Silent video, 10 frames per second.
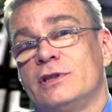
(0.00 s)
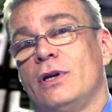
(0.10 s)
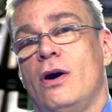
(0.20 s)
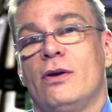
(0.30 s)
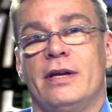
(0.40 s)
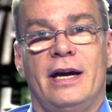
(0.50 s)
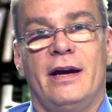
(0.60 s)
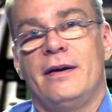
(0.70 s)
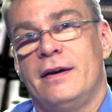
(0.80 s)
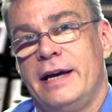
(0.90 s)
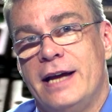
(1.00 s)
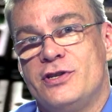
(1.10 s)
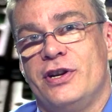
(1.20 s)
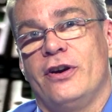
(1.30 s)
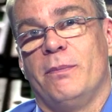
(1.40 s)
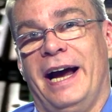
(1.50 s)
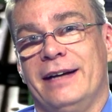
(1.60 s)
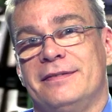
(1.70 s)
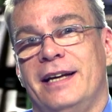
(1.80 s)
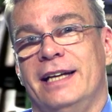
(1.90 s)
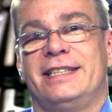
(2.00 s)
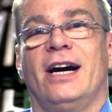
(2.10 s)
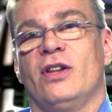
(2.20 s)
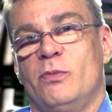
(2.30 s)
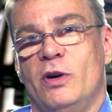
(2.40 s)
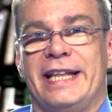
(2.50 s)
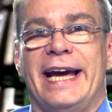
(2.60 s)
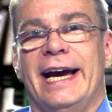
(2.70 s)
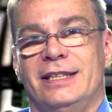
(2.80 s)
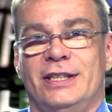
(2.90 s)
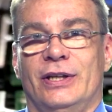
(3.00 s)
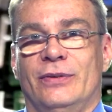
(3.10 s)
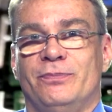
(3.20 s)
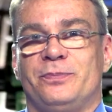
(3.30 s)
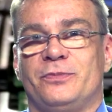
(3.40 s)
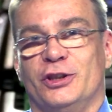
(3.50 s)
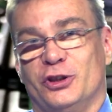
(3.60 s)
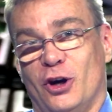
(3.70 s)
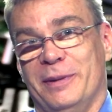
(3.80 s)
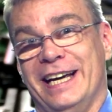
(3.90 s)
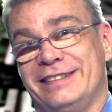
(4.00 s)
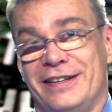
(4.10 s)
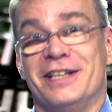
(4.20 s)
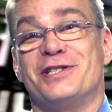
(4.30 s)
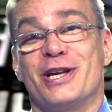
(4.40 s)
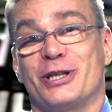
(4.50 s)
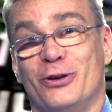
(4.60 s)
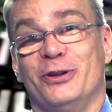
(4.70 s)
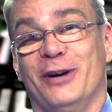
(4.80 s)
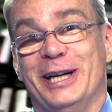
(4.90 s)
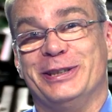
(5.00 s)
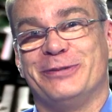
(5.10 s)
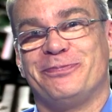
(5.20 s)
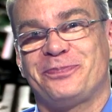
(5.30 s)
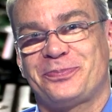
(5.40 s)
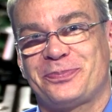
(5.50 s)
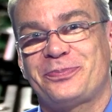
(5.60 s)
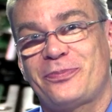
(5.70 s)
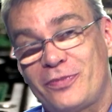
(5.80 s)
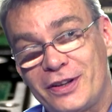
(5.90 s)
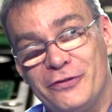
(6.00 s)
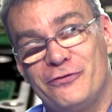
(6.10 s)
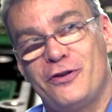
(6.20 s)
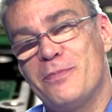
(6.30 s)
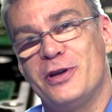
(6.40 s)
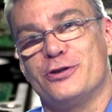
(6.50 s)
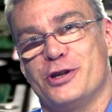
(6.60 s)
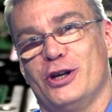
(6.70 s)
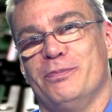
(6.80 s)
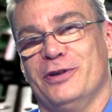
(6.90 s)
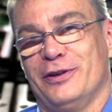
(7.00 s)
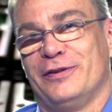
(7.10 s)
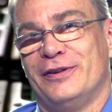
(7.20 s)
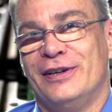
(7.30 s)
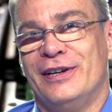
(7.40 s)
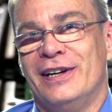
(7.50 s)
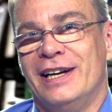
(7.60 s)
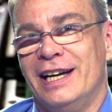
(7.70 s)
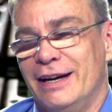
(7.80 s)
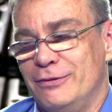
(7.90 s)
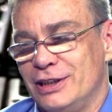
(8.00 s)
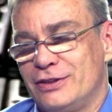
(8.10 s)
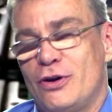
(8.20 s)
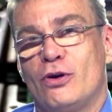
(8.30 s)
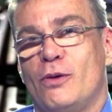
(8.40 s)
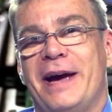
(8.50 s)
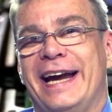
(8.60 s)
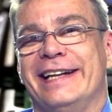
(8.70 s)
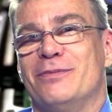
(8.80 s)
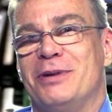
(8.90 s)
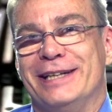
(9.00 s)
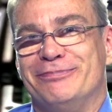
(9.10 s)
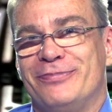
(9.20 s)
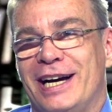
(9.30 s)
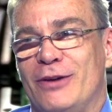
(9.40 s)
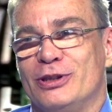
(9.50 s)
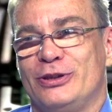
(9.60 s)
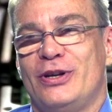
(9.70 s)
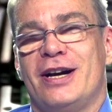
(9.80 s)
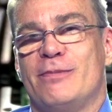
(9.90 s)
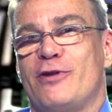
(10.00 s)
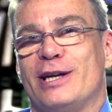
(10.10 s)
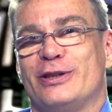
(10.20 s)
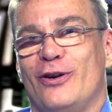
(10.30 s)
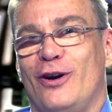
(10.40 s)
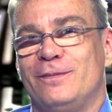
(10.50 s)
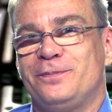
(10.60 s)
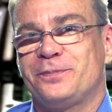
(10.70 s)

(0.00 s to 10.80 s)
call the engineer back, and tell them what they had to do to terminate to this Cisco device from their Juniper. It was a total pain in the butt. I was not impressed at all.